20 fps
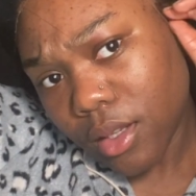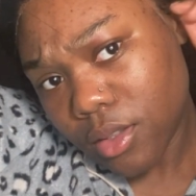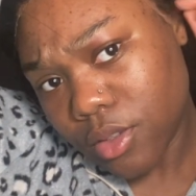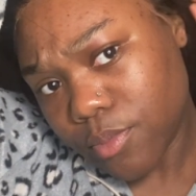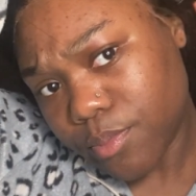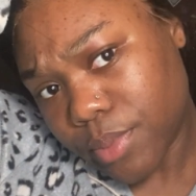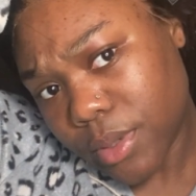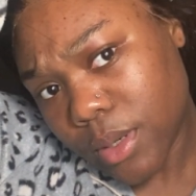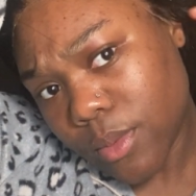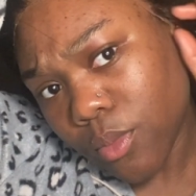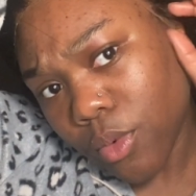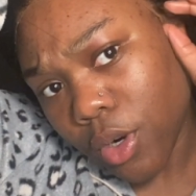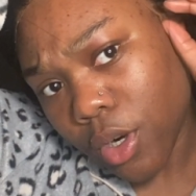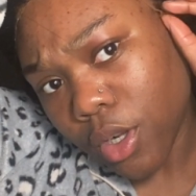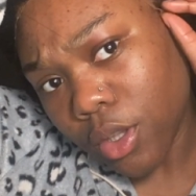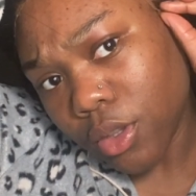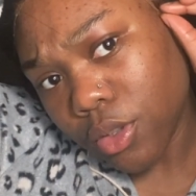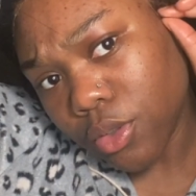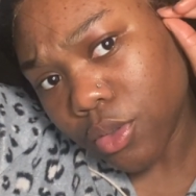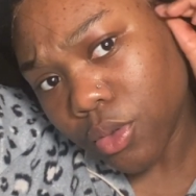put more
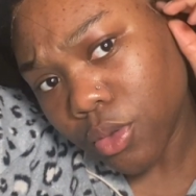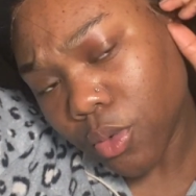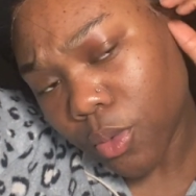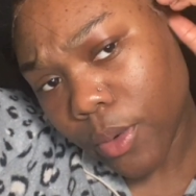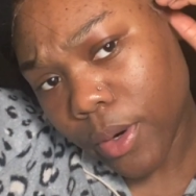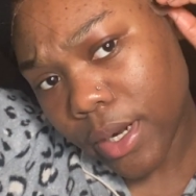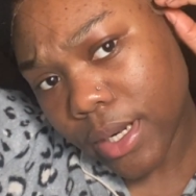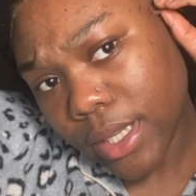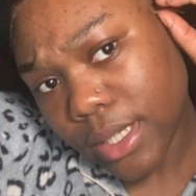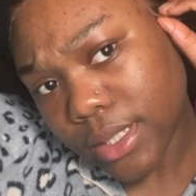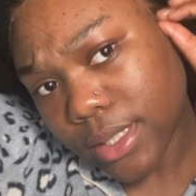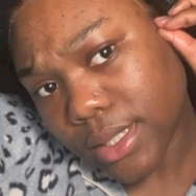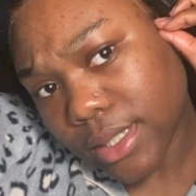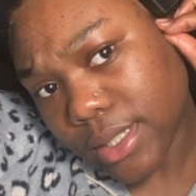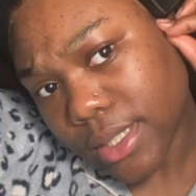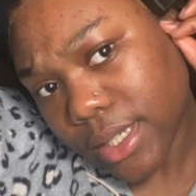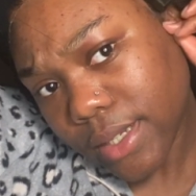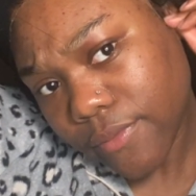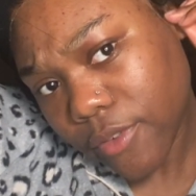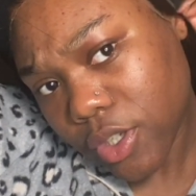glue where it doesn't
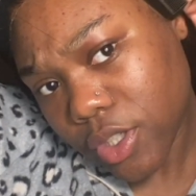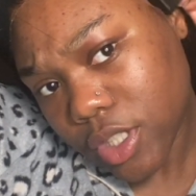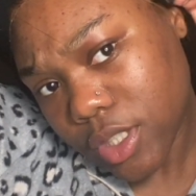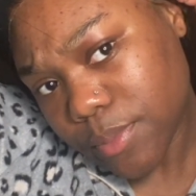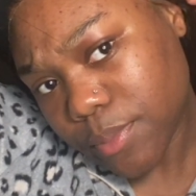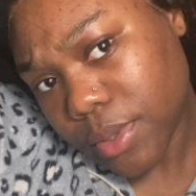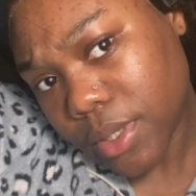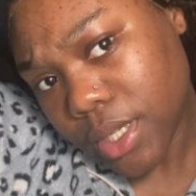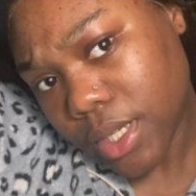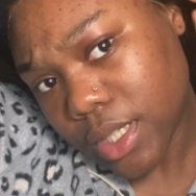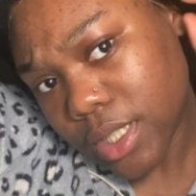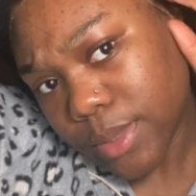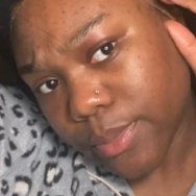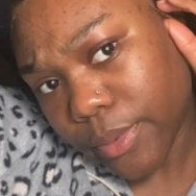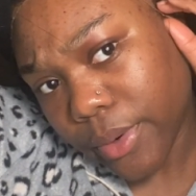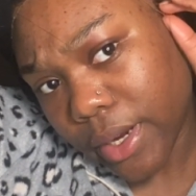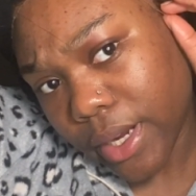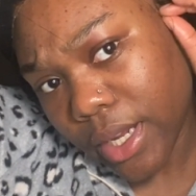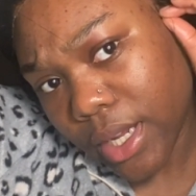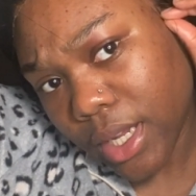stick versus putting
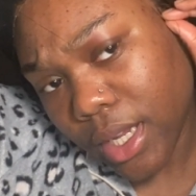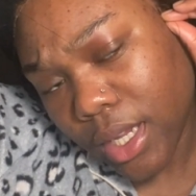spray.